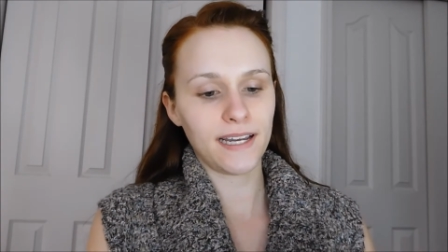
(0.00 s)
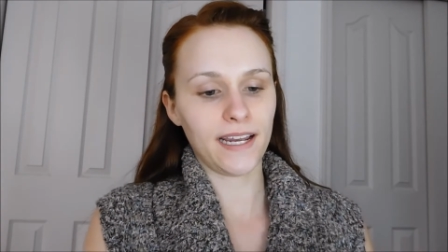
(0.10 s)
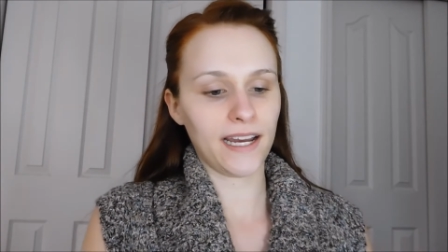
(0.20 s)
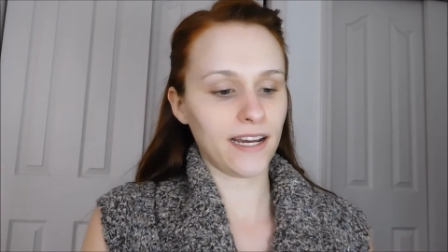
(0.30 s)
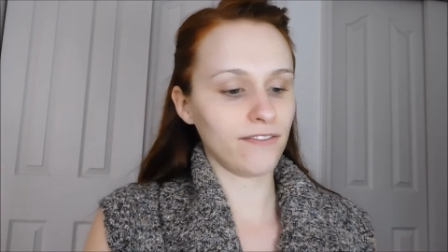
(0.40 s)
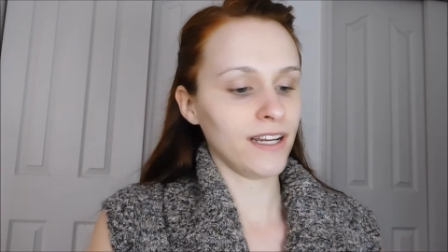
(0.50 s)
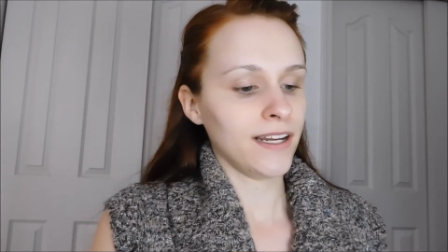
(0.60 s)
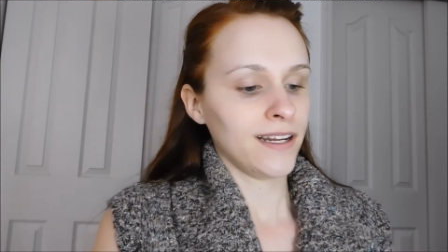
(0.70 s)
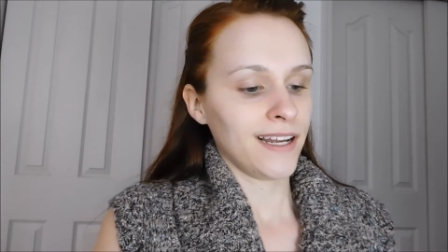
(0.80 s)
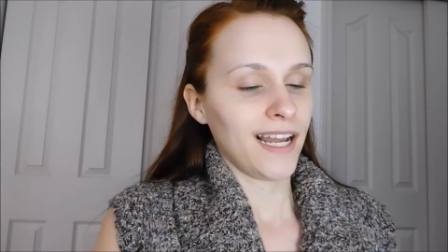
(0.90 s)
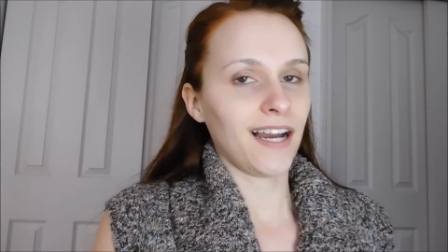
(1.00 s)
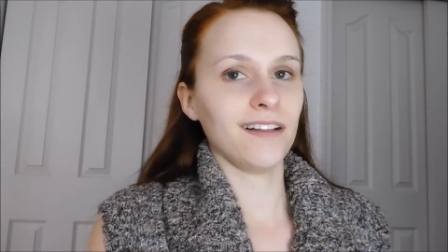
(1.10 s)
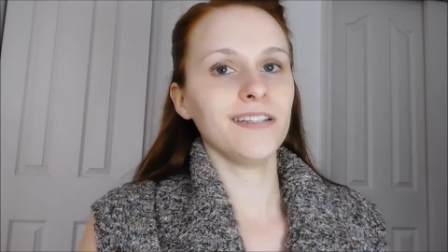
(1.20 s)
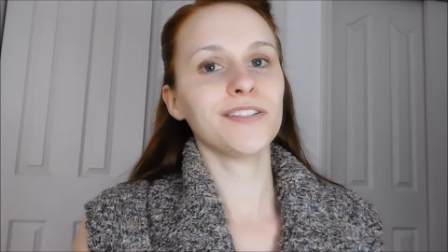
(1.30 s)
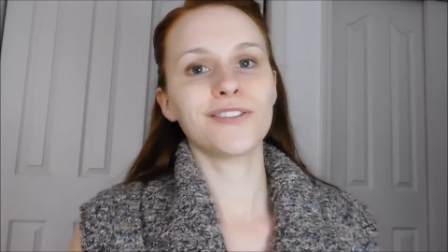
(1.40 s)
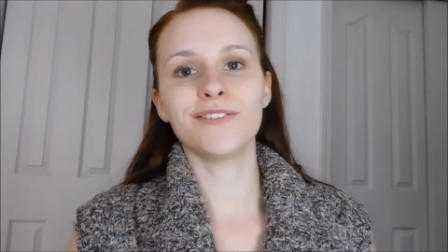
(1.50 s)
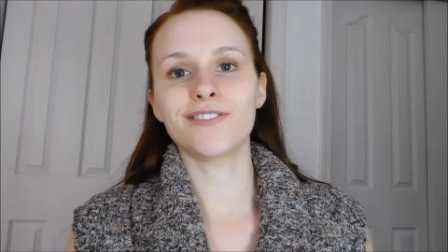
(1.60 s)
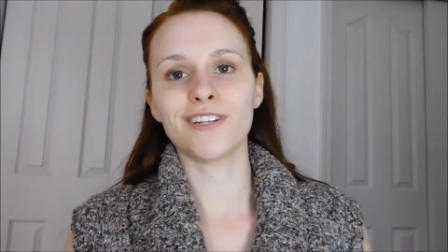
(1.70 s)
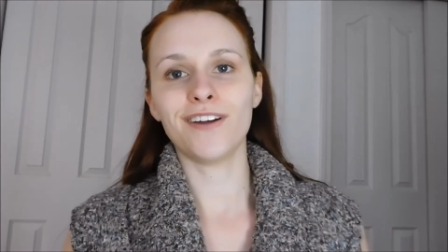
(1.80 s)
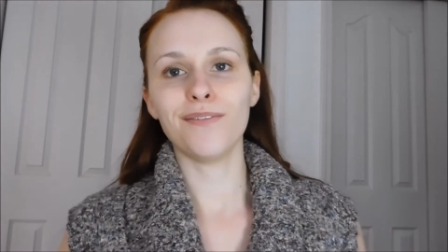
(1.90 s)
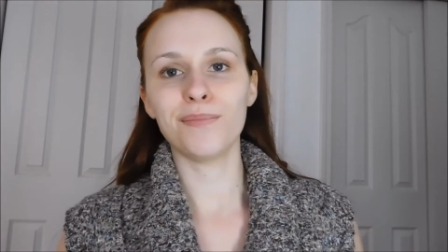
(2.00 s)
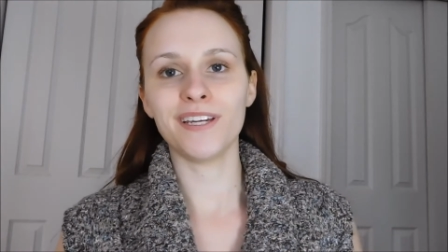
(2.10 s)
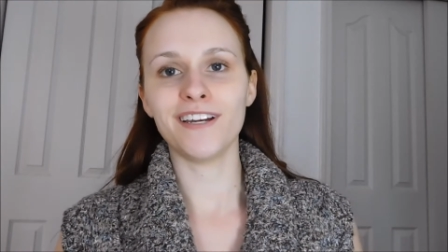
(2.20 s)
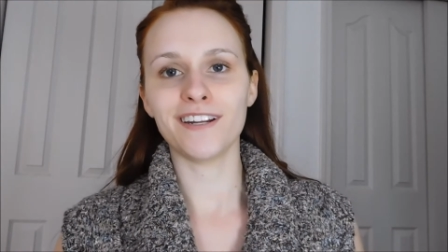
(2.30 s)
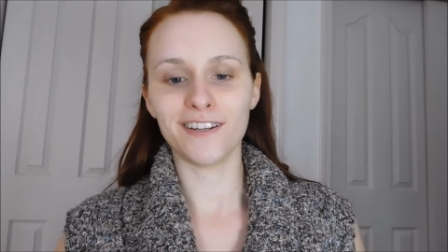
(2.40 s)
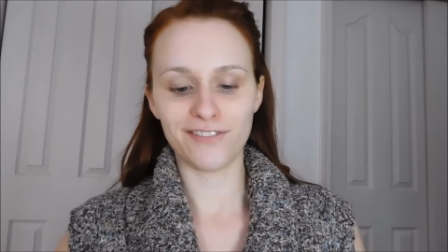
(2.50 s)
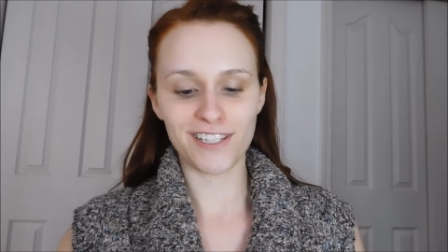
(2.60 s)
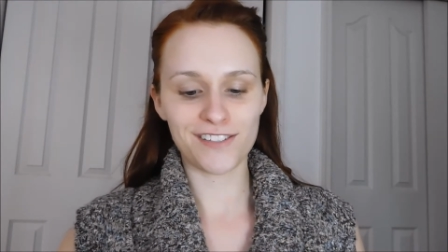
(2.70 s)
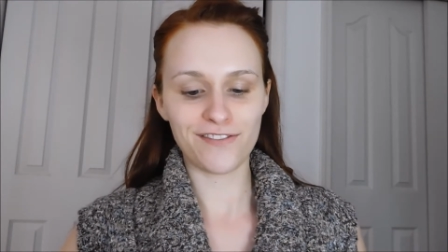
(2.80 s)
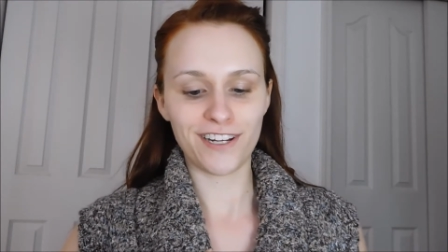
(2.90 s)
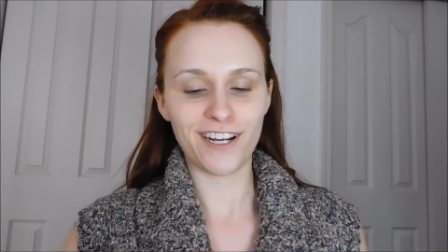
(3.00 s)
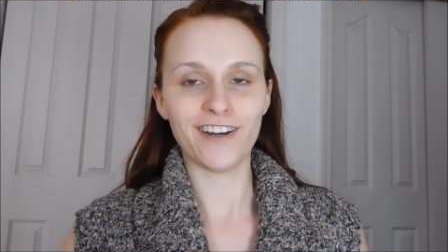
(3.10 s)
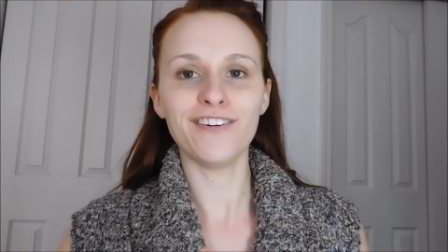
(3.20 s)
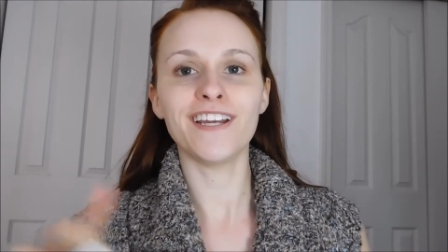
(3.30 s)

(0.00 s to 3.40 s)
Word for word: I have Alex, who you saw in the beginning of this video.